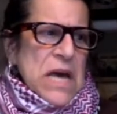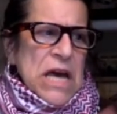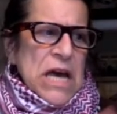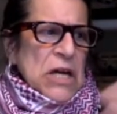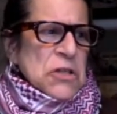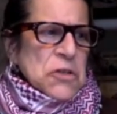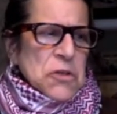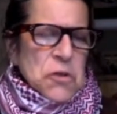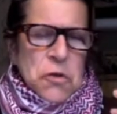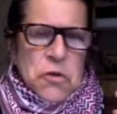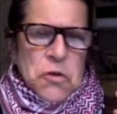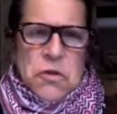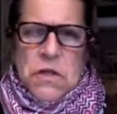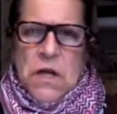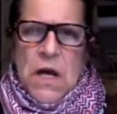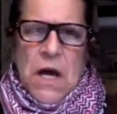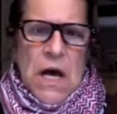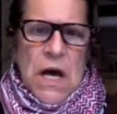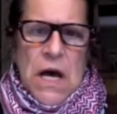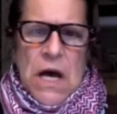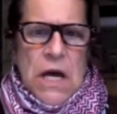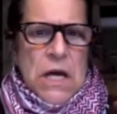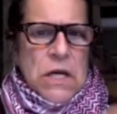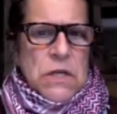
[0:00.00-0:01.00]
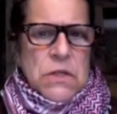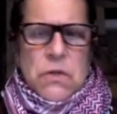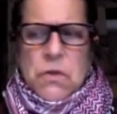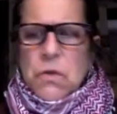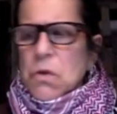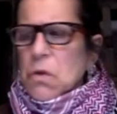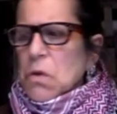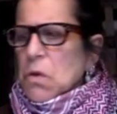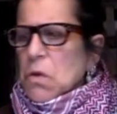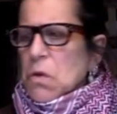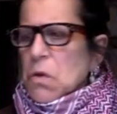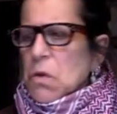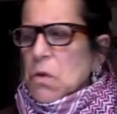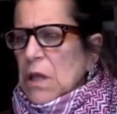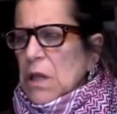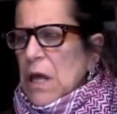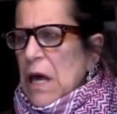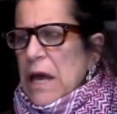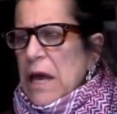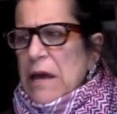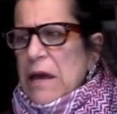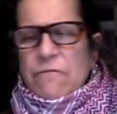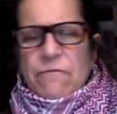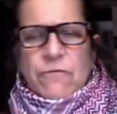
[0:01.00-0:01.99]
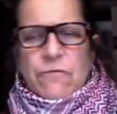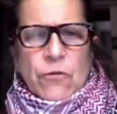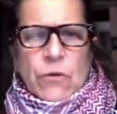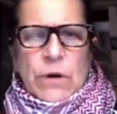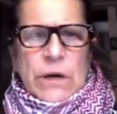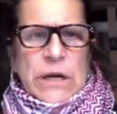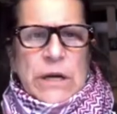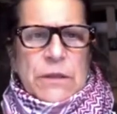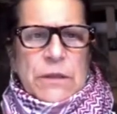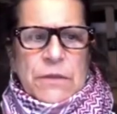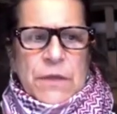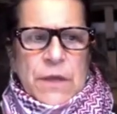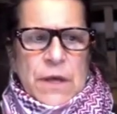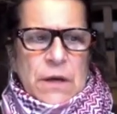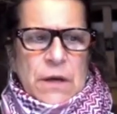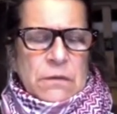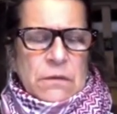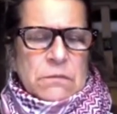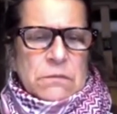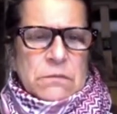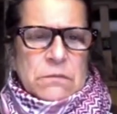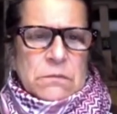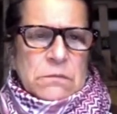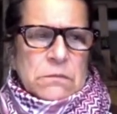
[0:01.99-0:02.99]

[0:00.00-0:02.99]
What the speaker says: exercise or life or anything.